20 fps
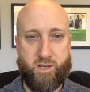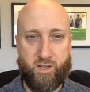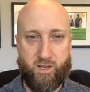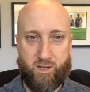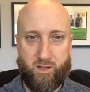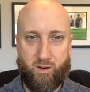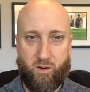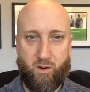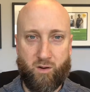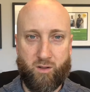it
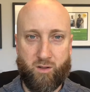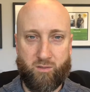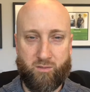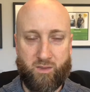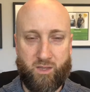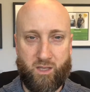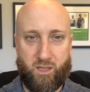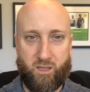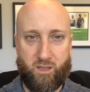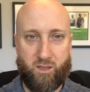in all of
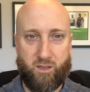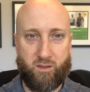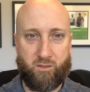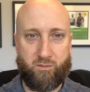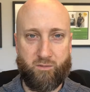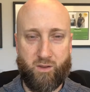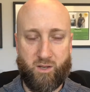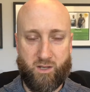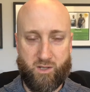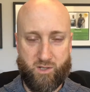the
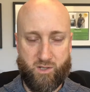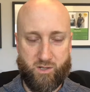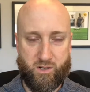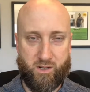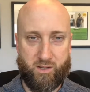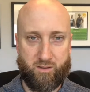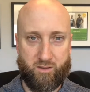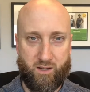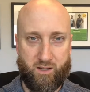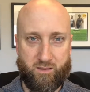fitness
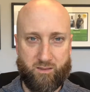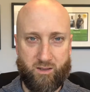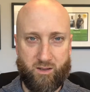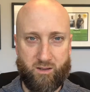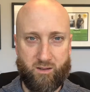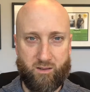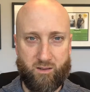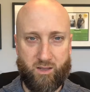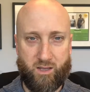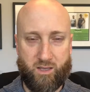trends out
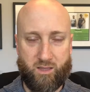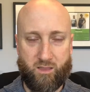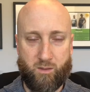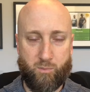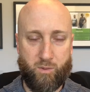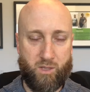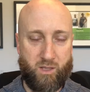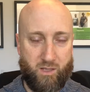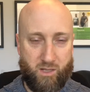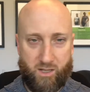there, like the
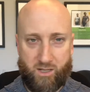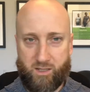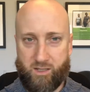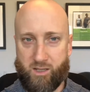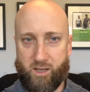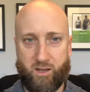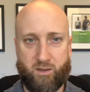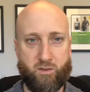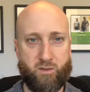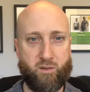
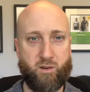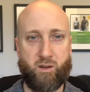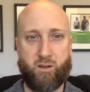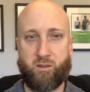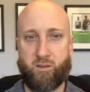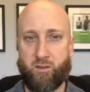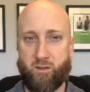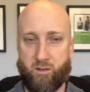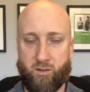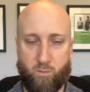P90X
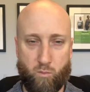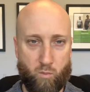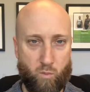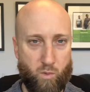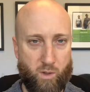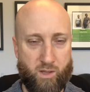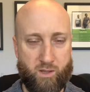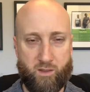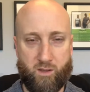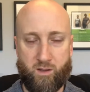trends
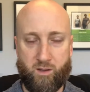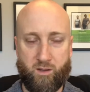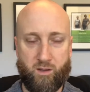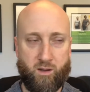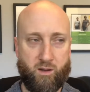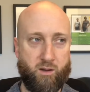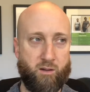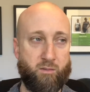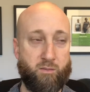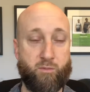and
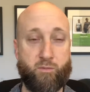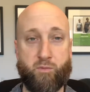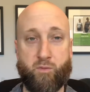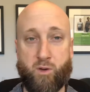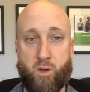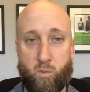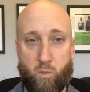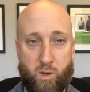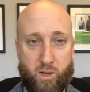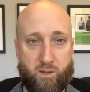the
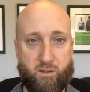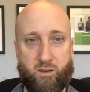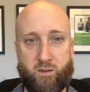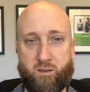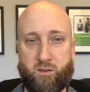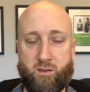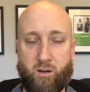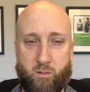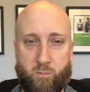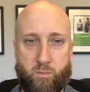free weights
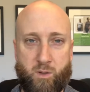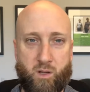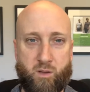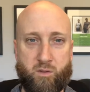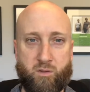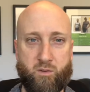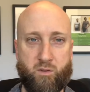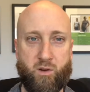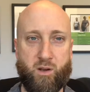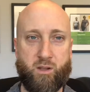and
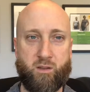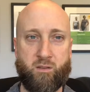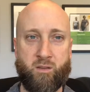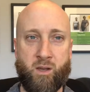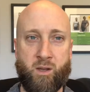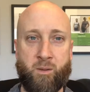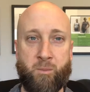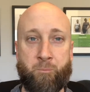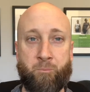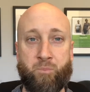dumbbells trends.
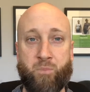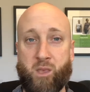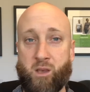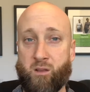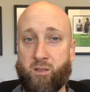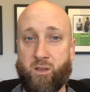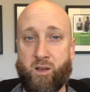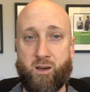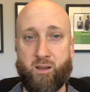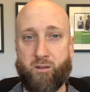
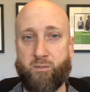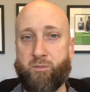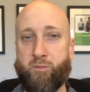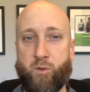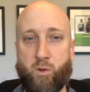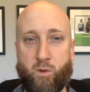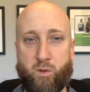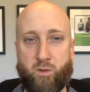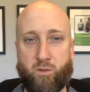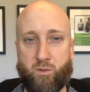A lot of
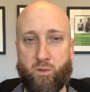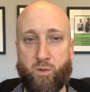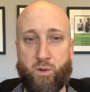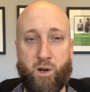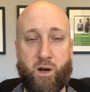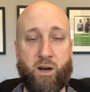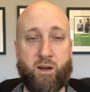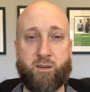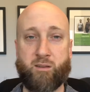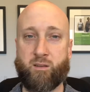focus on
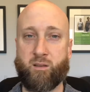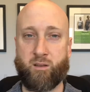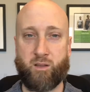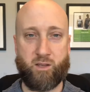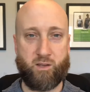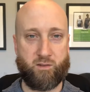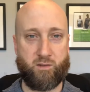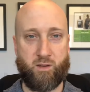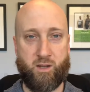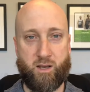
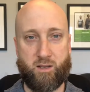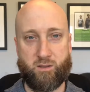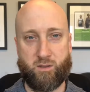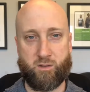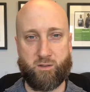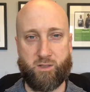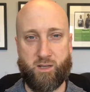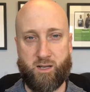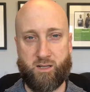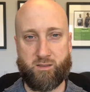isolation
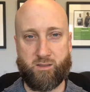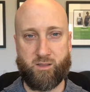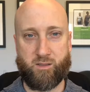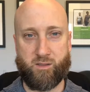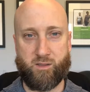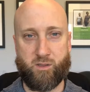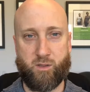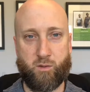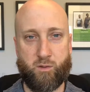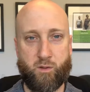exercises.
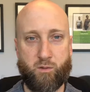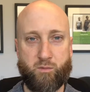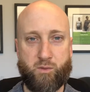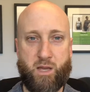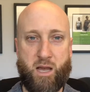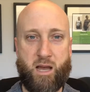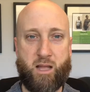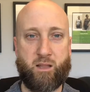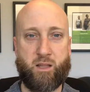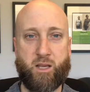So you've
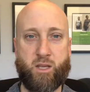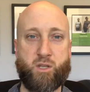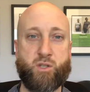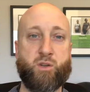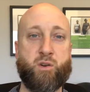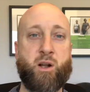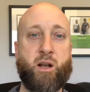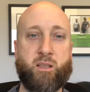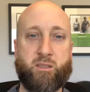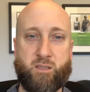got like
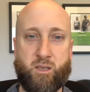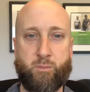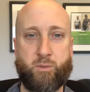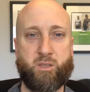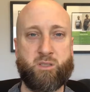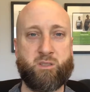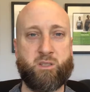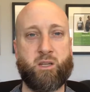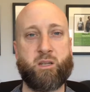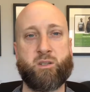tricep
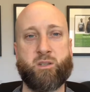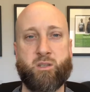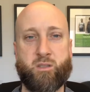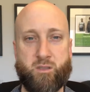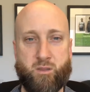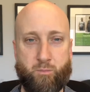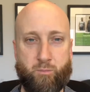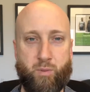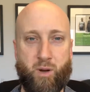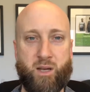
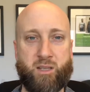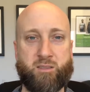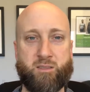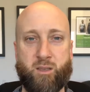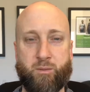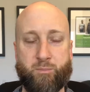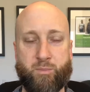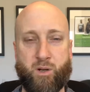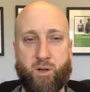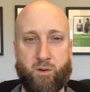extensions and
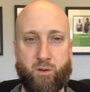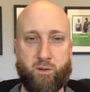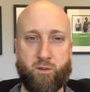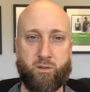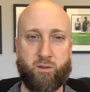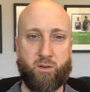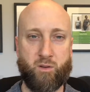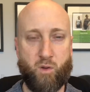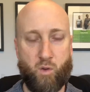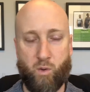bicep
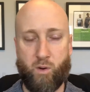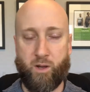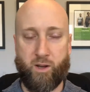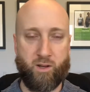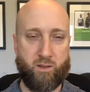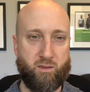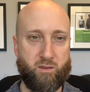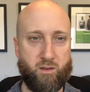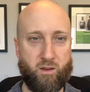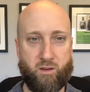curls and quad
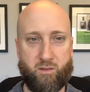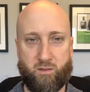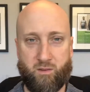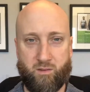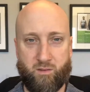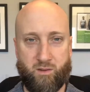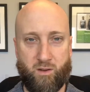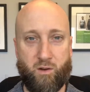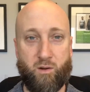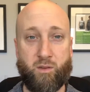
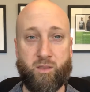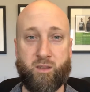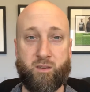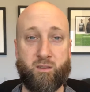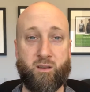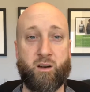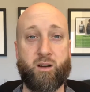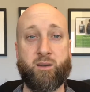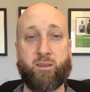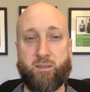extensions and all
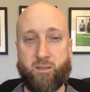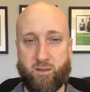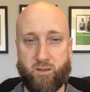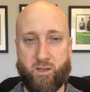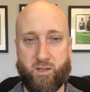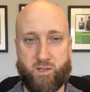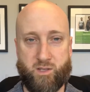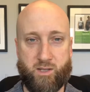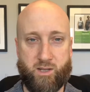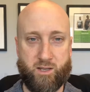these
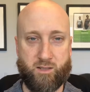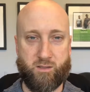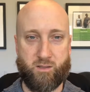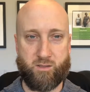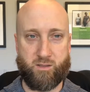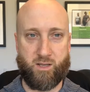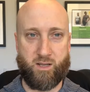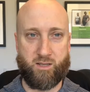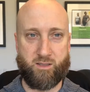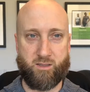isolation
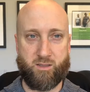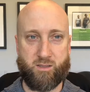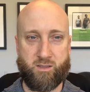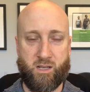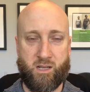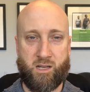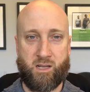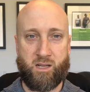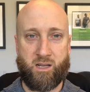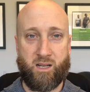exercises.
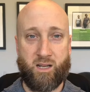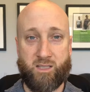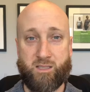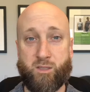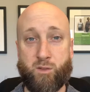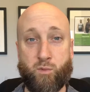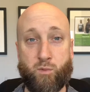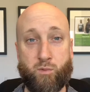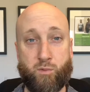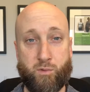
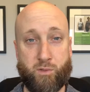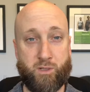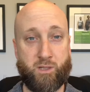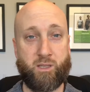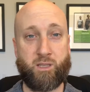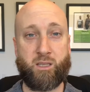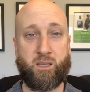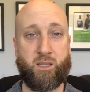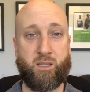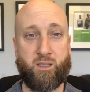That's a
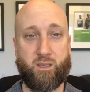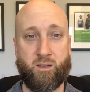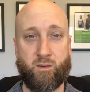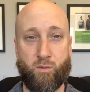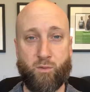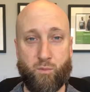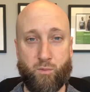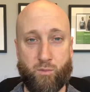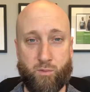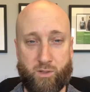really,
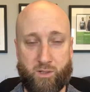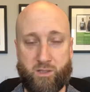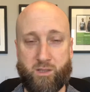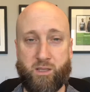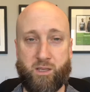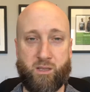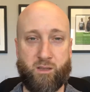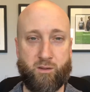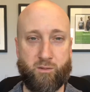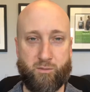
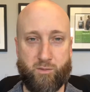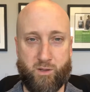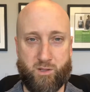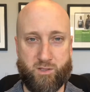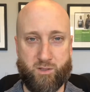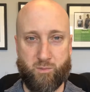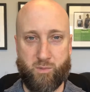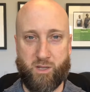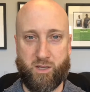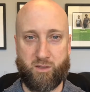really
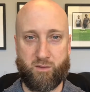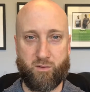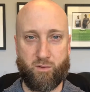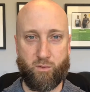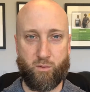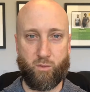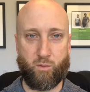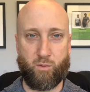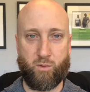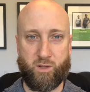inefficient way
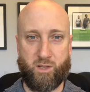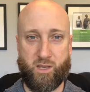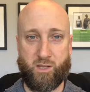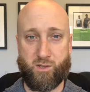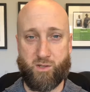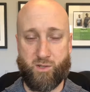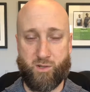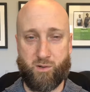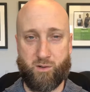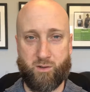to get
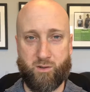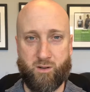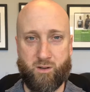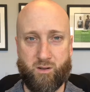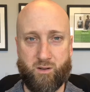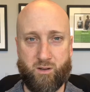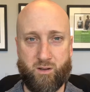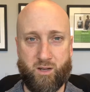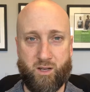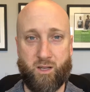
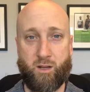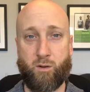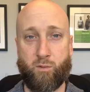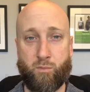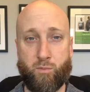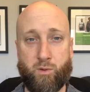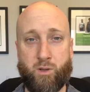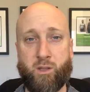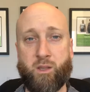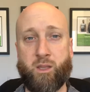stronger and a
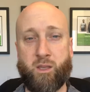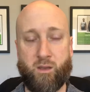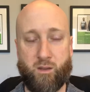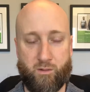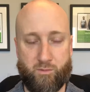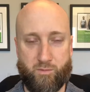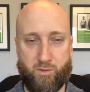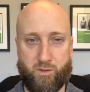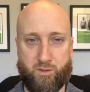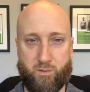really
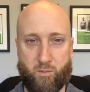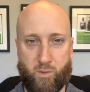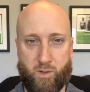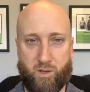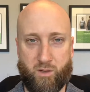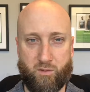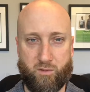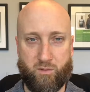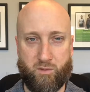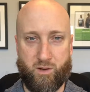inefficient way
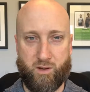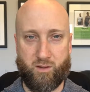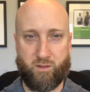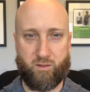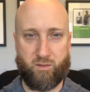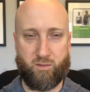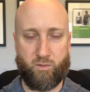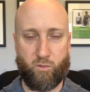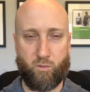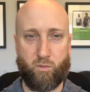
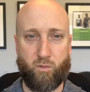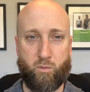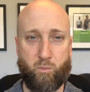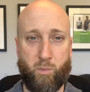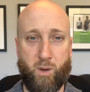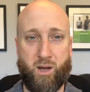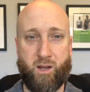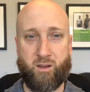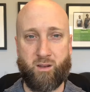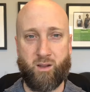to
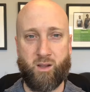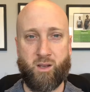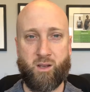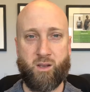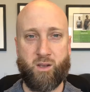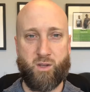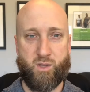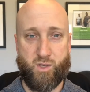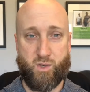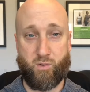spot
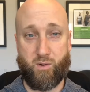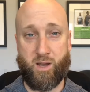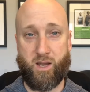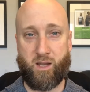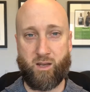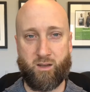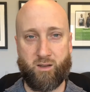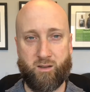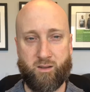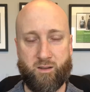
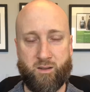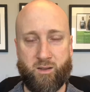train.